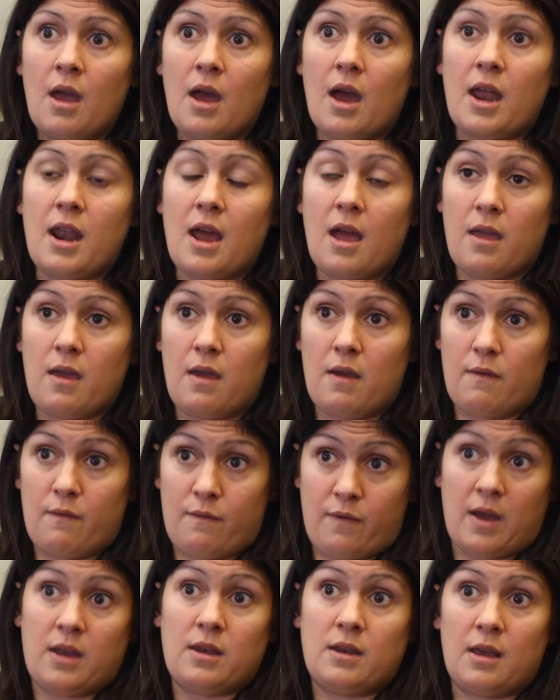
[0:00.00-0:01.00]
And I
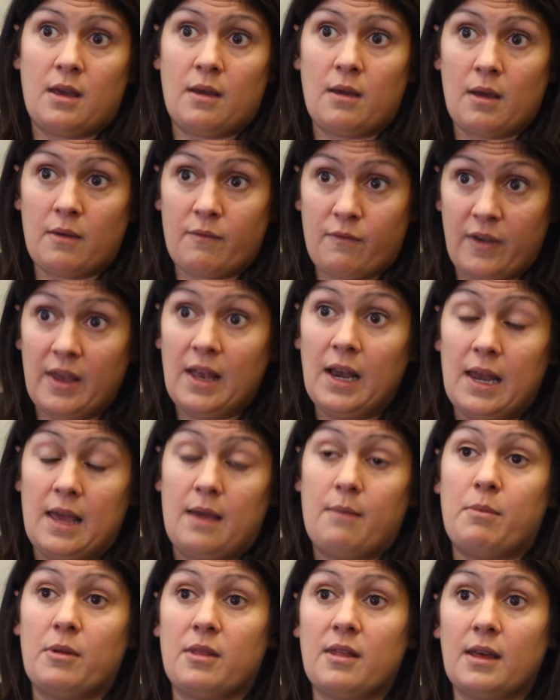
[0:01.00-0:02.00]
feel
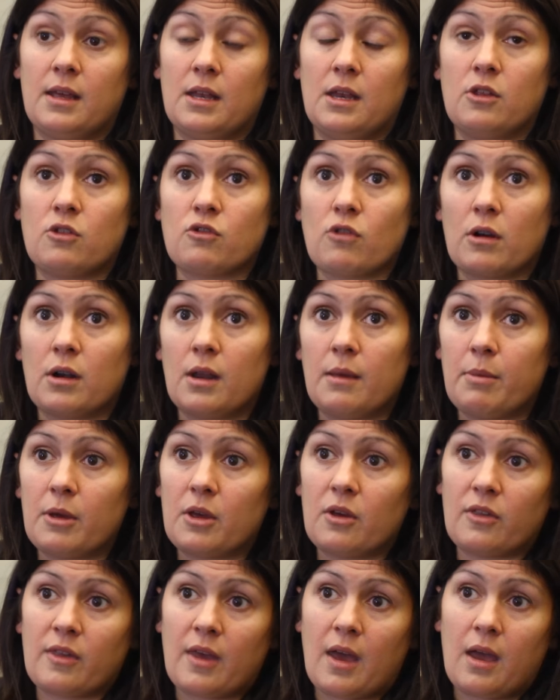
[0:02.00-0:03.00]
it particularly strongly
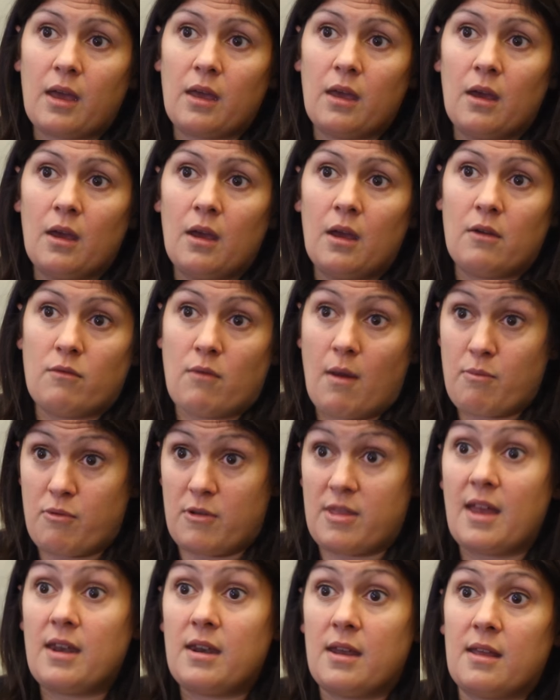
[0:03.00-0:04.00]
because I
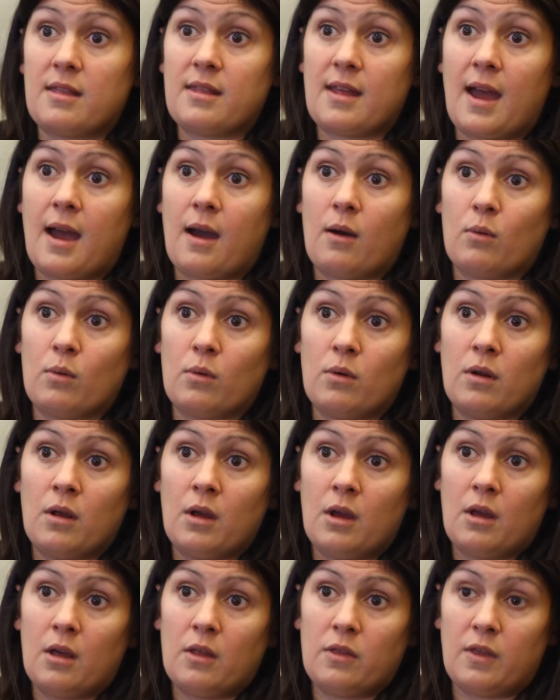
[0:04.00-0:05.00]
represent a town
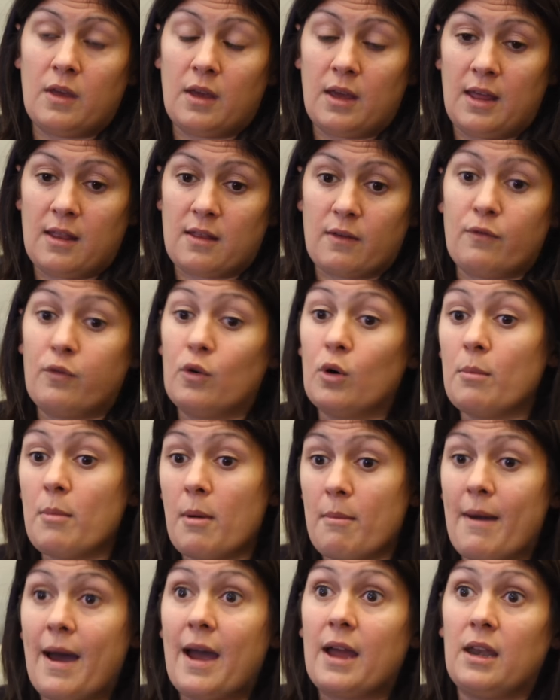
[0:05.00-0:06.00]
that is a former
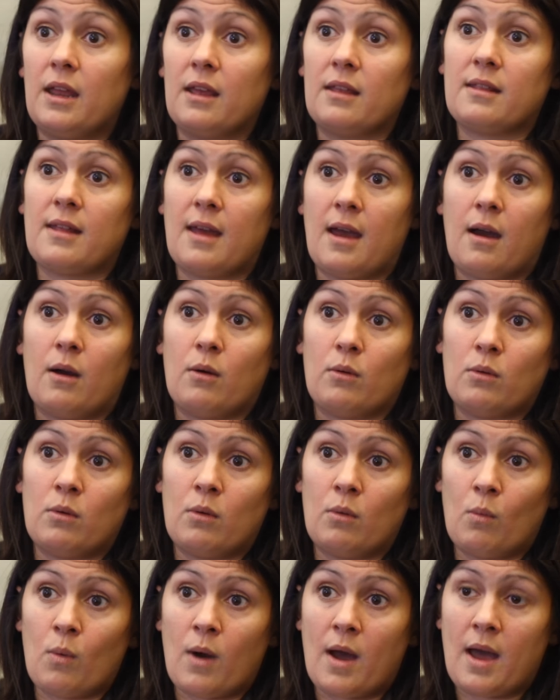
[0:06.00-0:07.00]
mining town
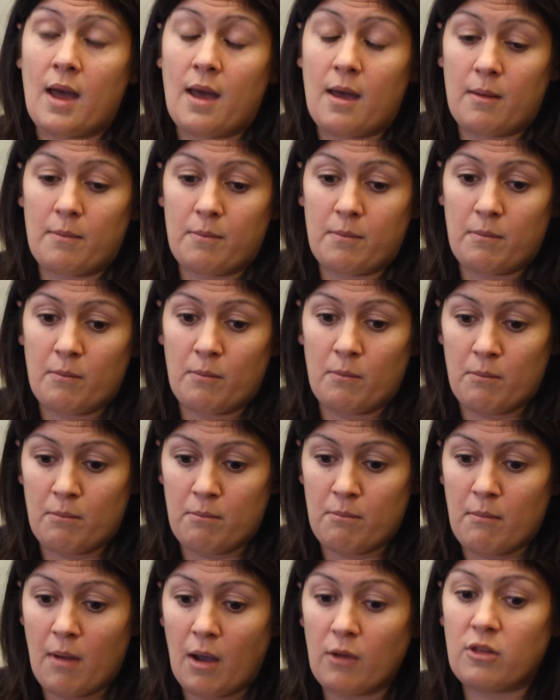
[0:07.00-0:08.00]
where
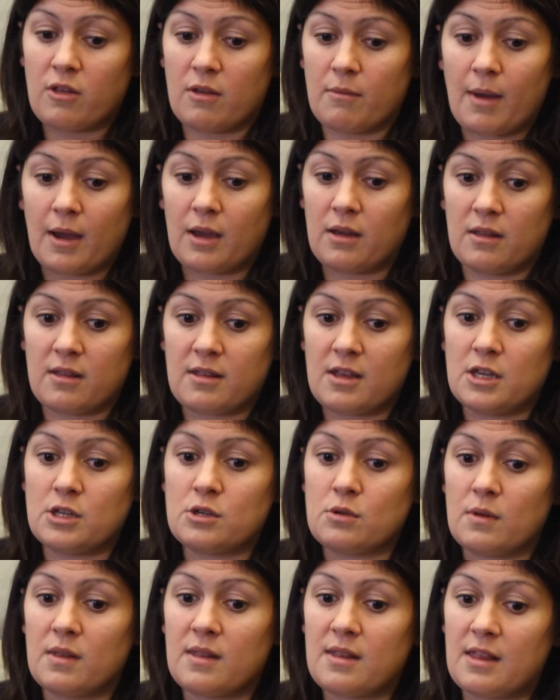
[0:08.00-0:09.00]
most of my
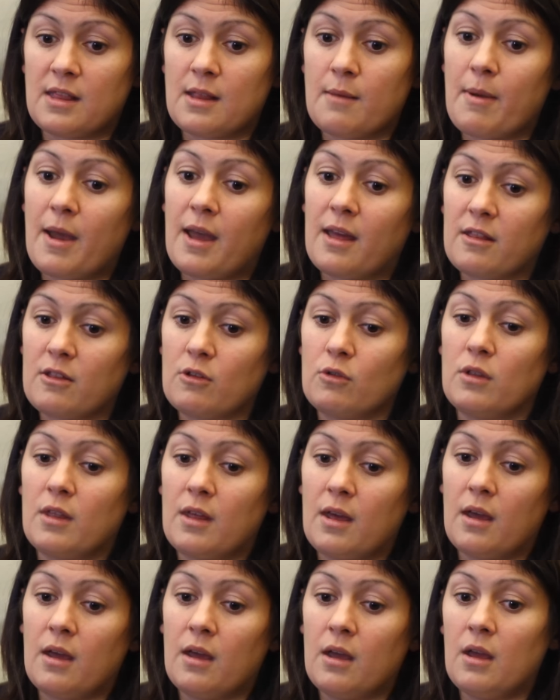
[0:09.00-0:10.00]
constituents in the past or
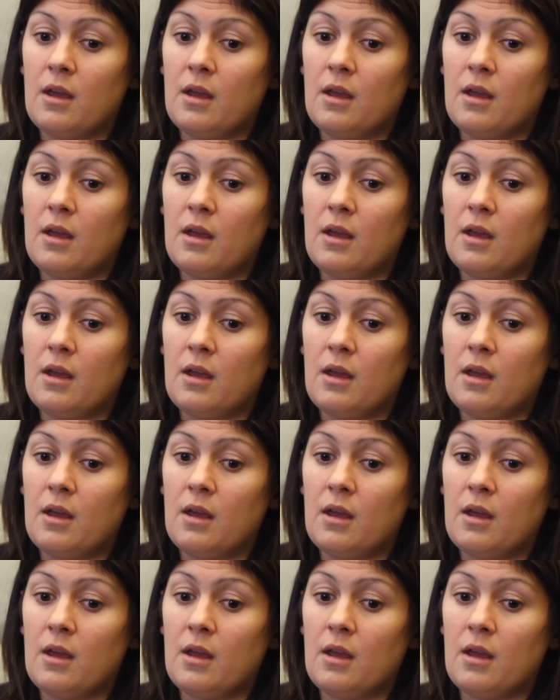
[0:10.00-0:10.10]
their